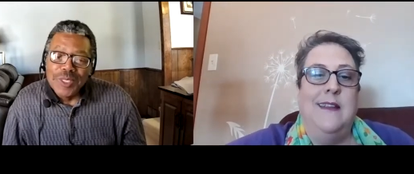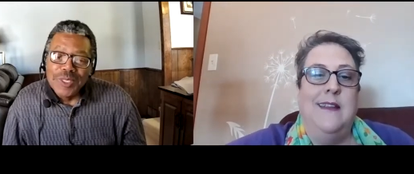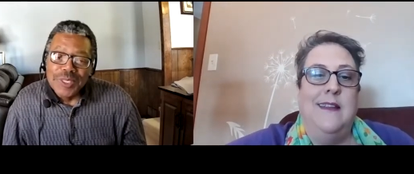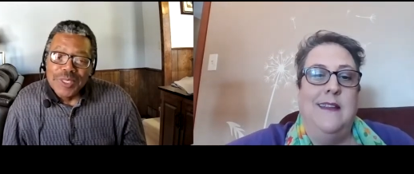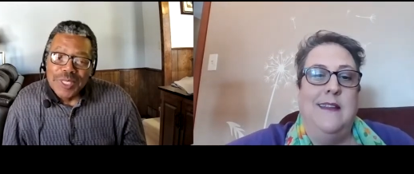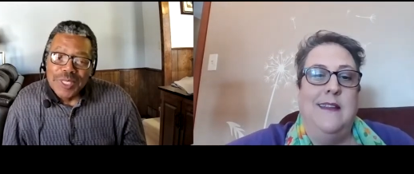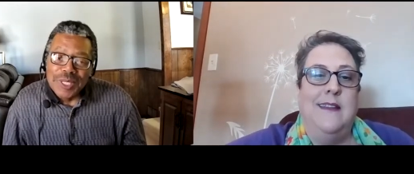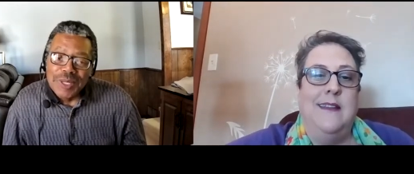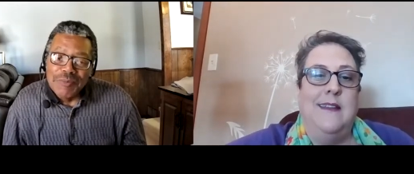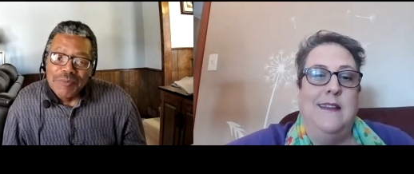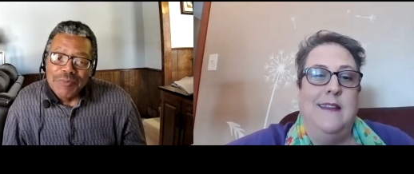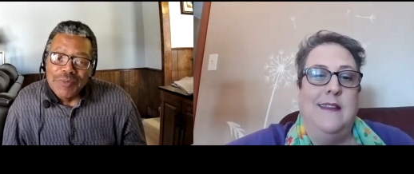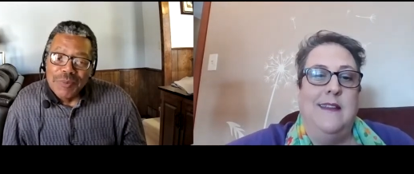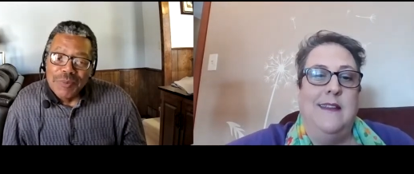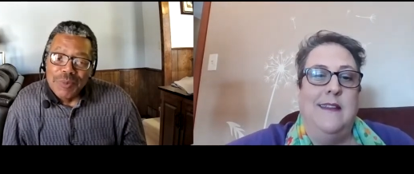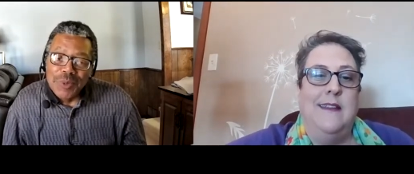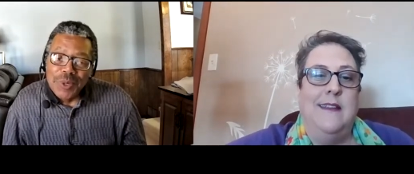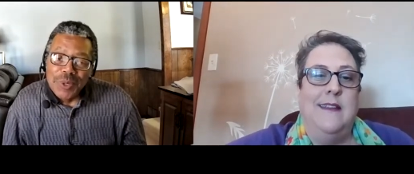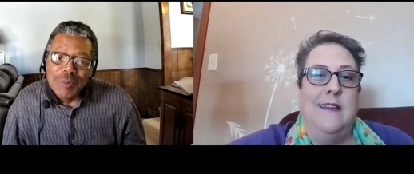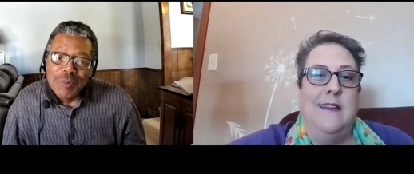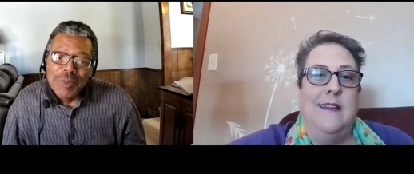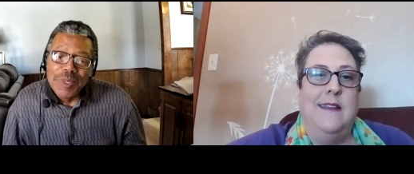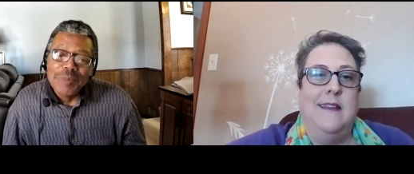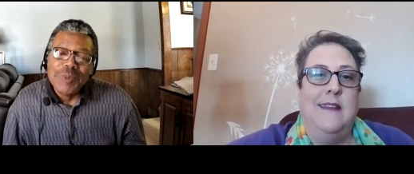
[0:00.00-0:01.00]
Speaker 1: We're
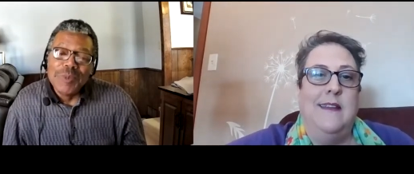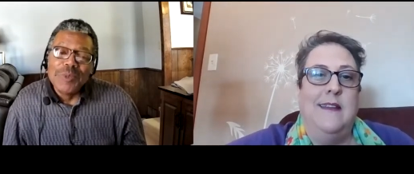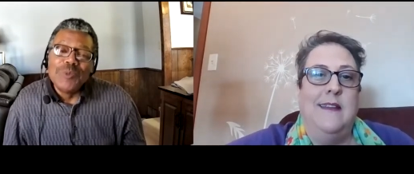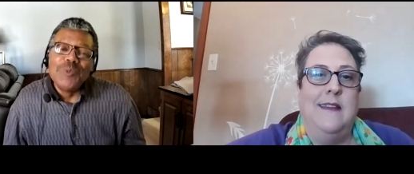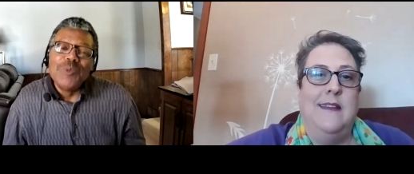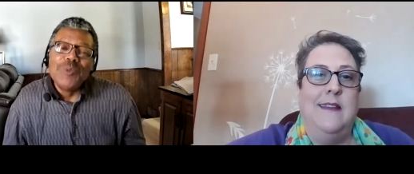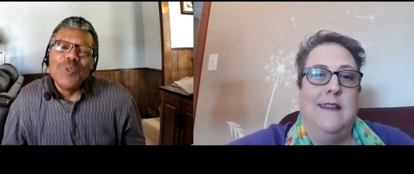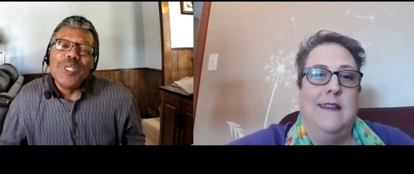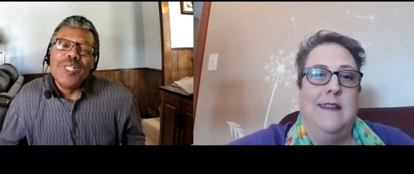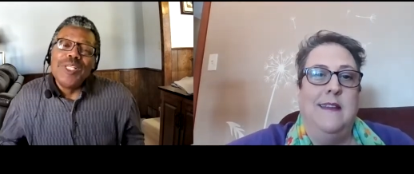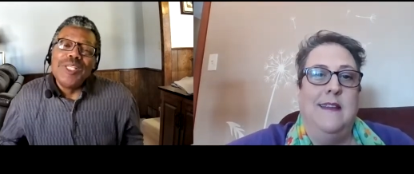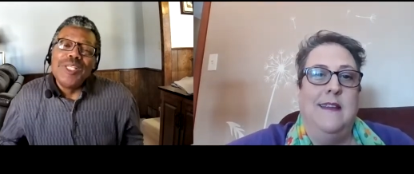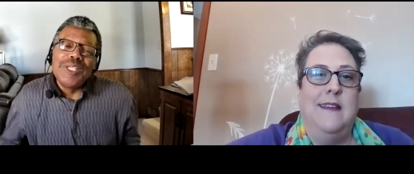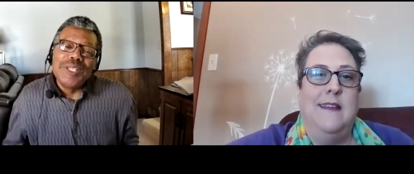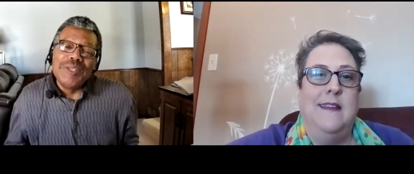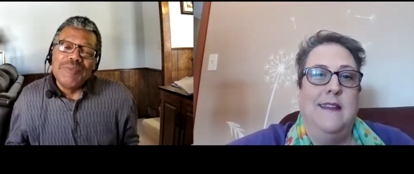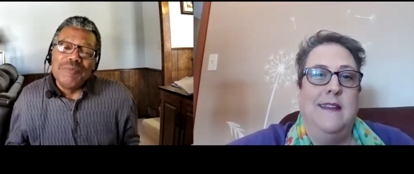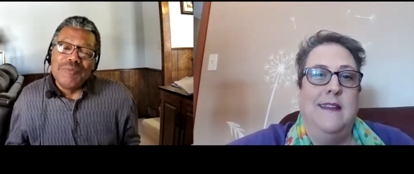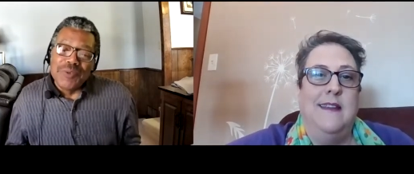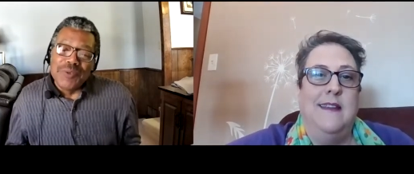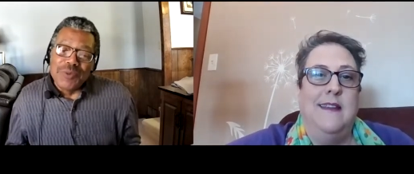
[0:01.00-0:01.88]
always looking for board members.